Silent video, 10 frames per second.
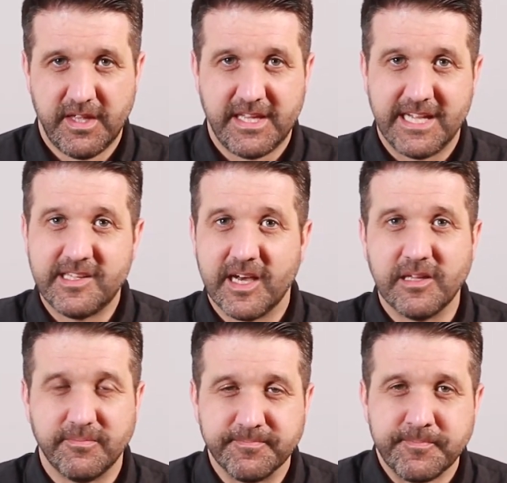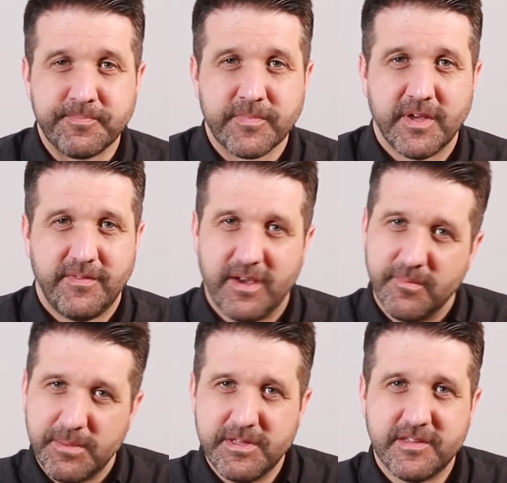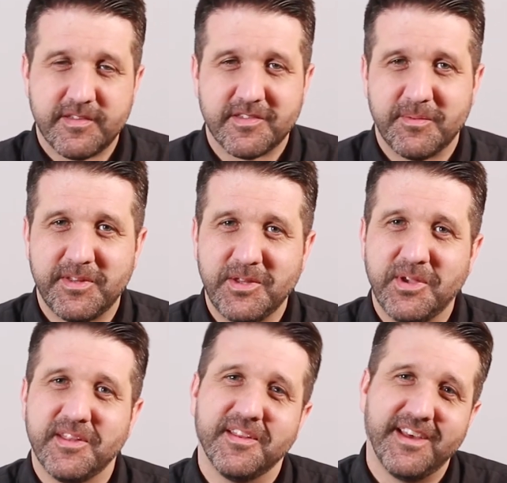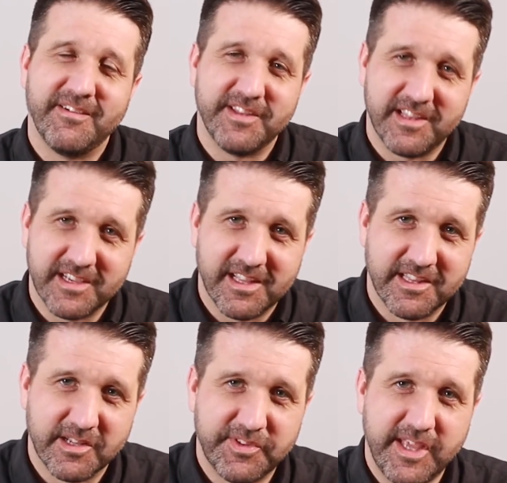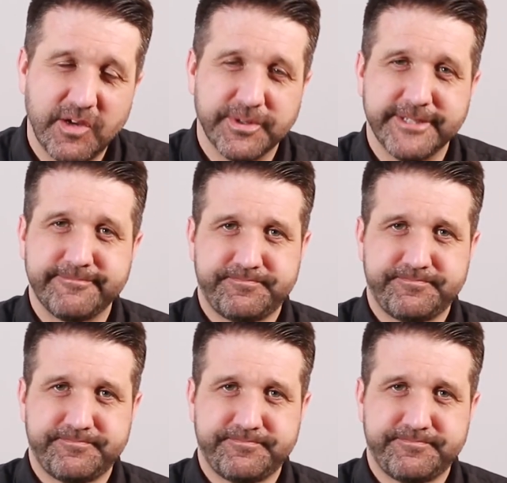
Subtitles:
And I tell them, now maybe this is something you can have a little takeaway.